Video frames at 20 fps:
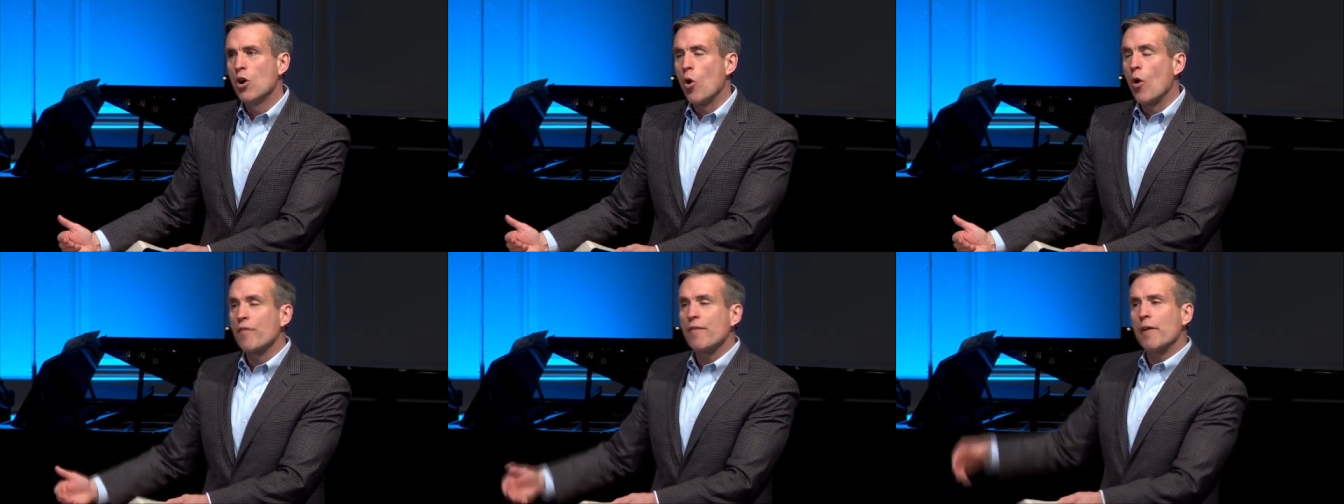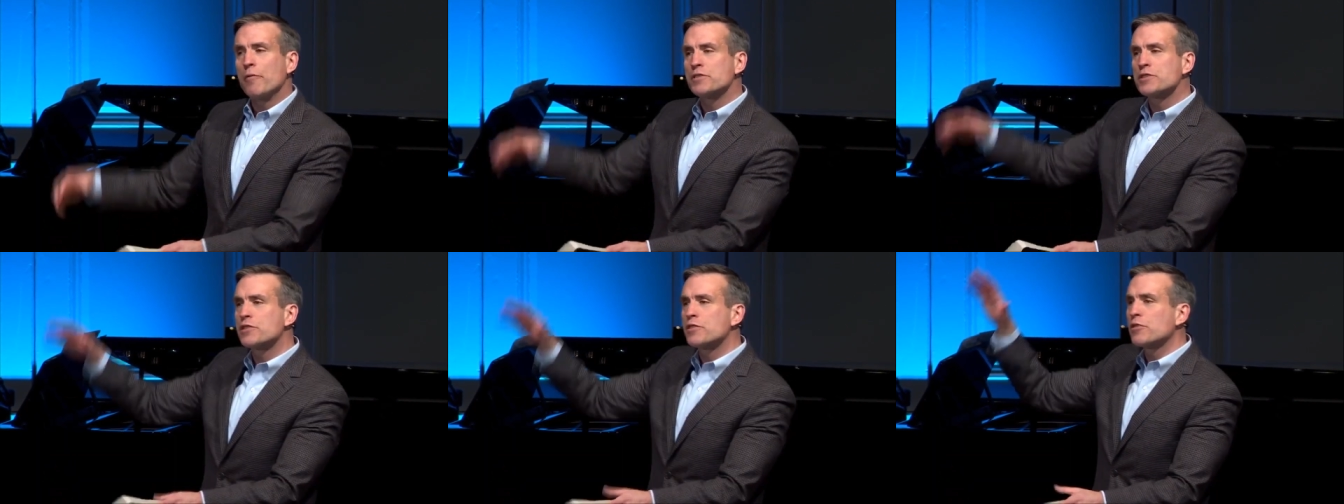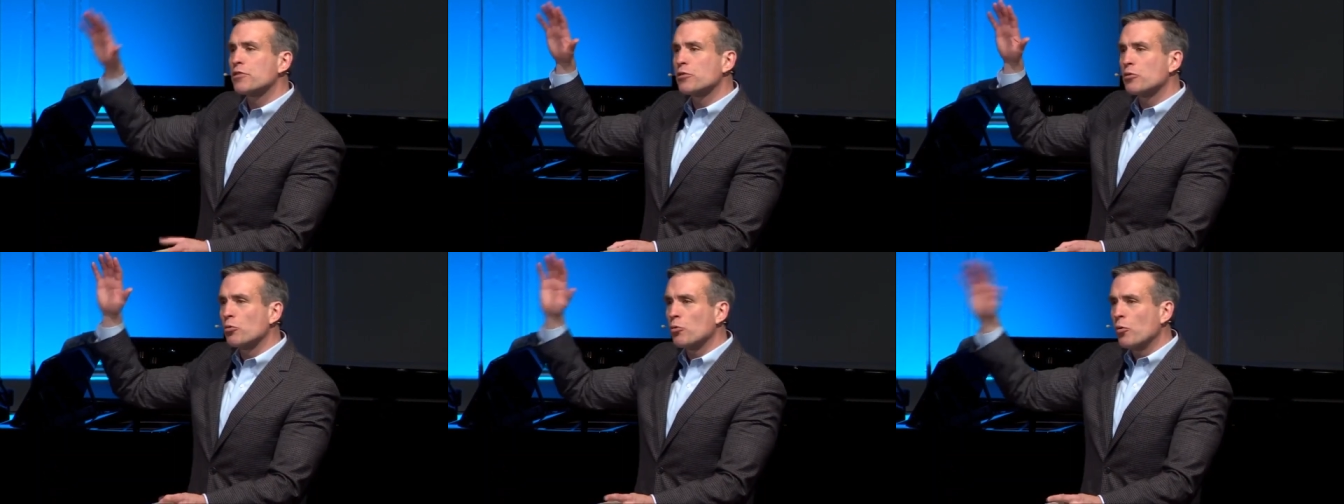or if I was
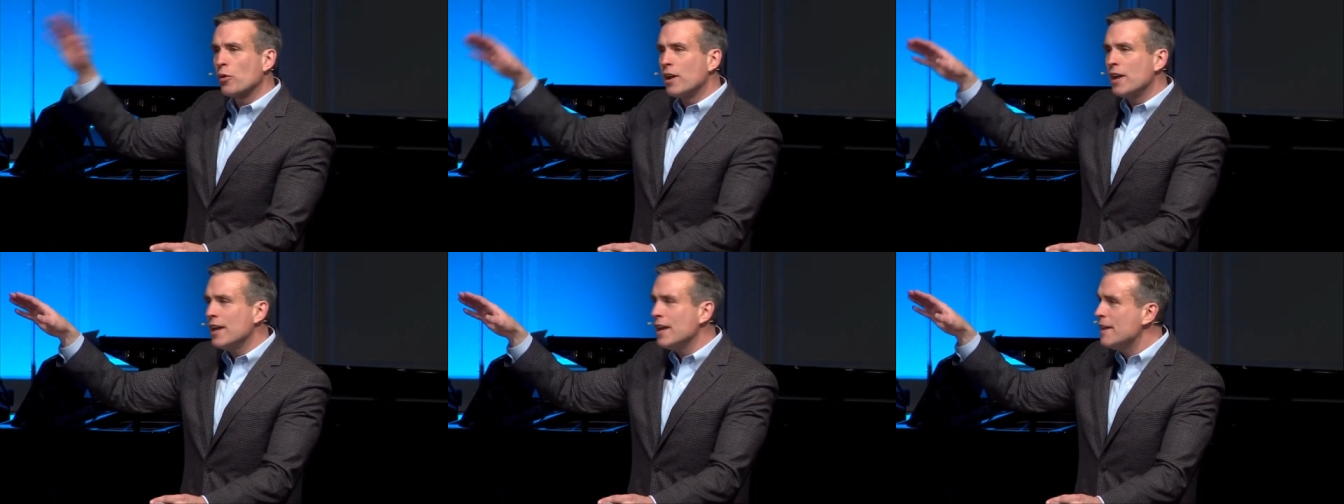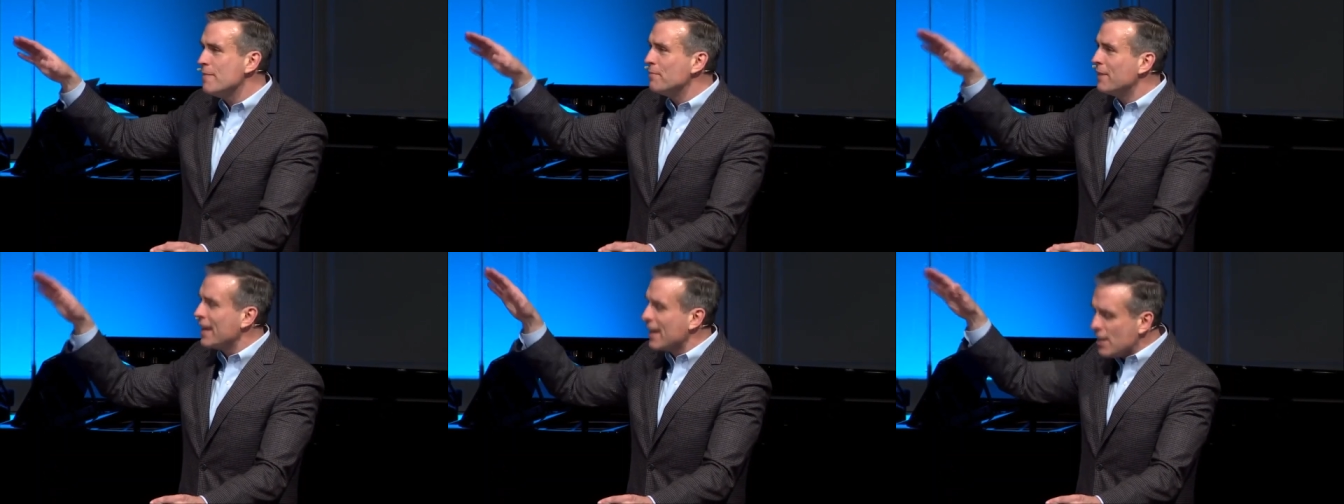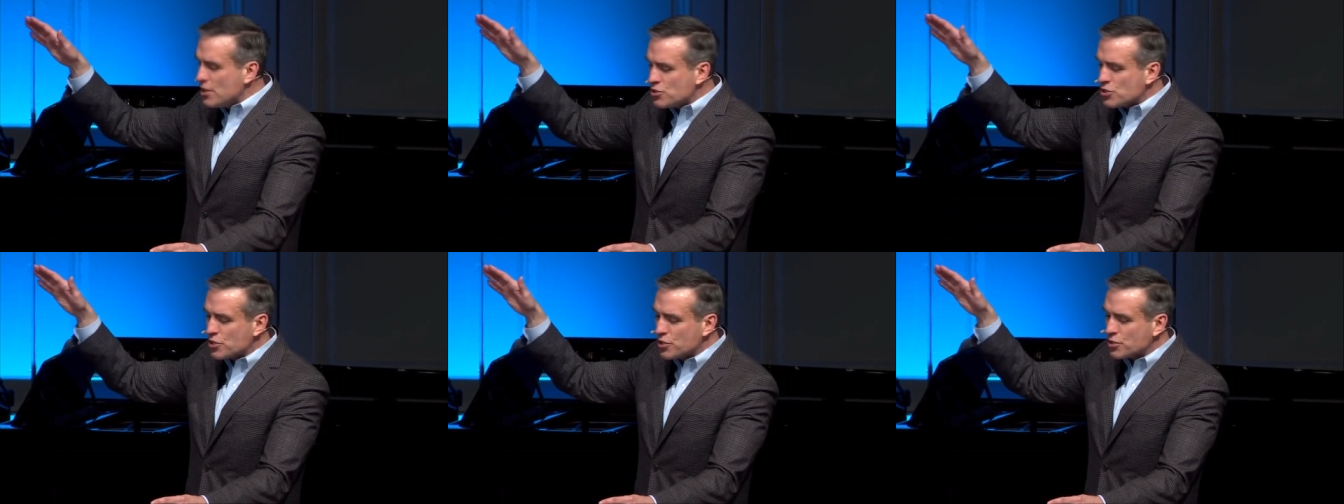three
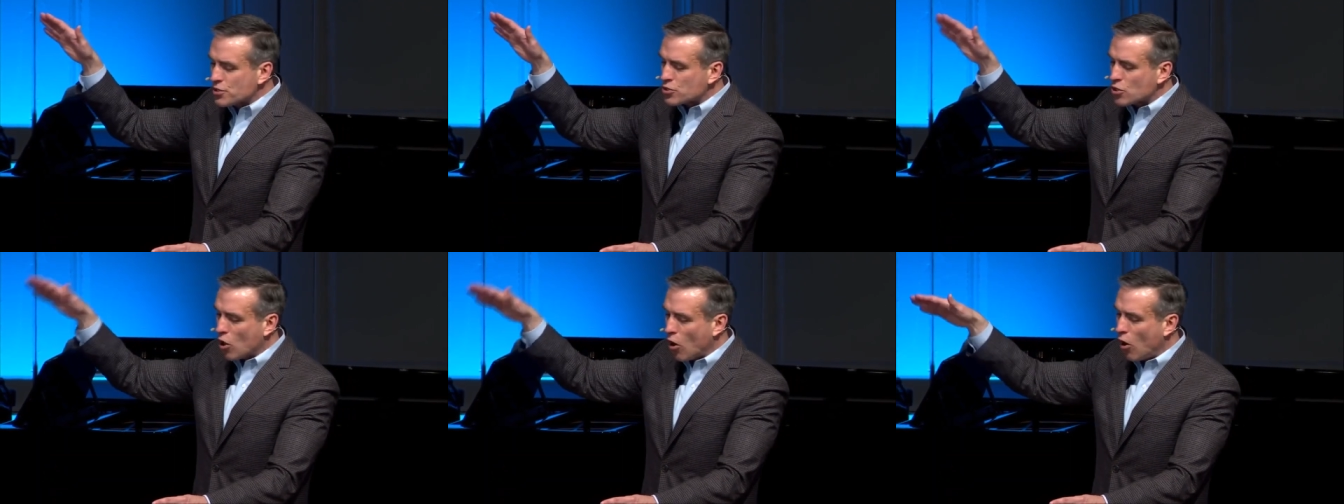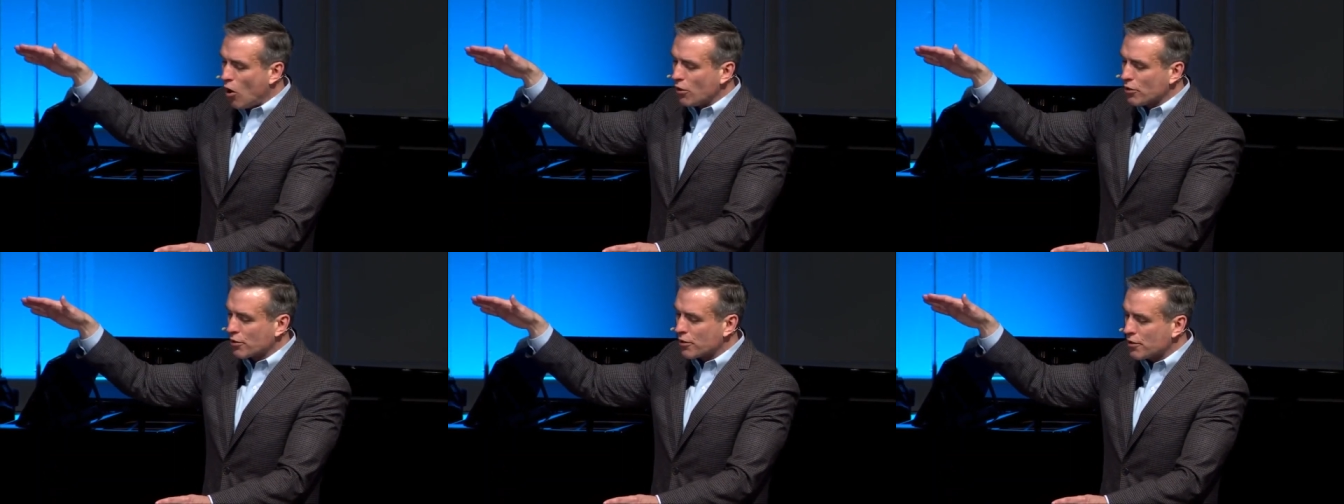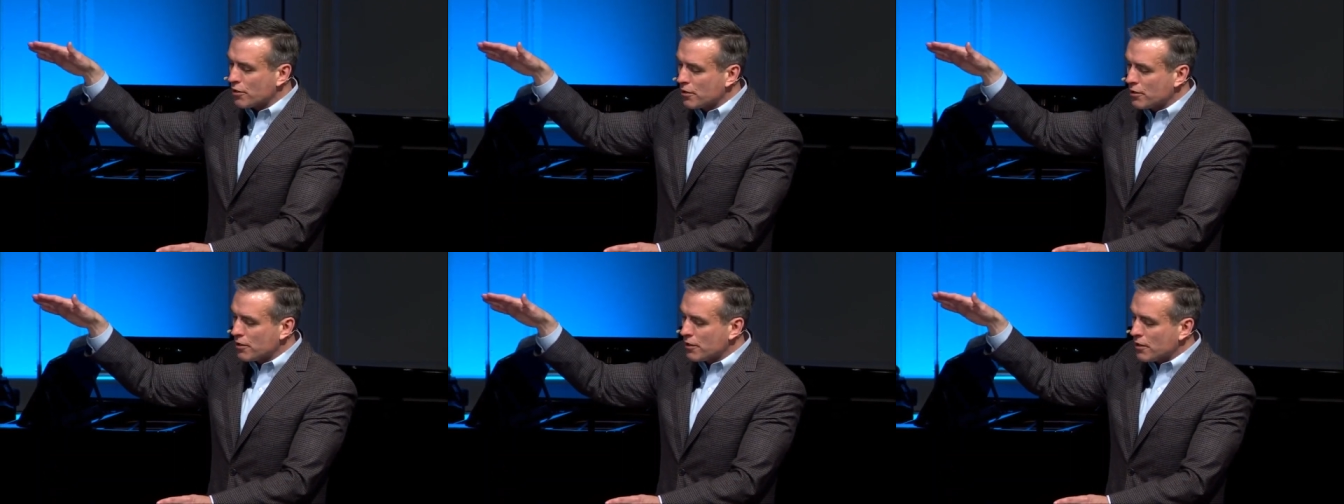inches taller,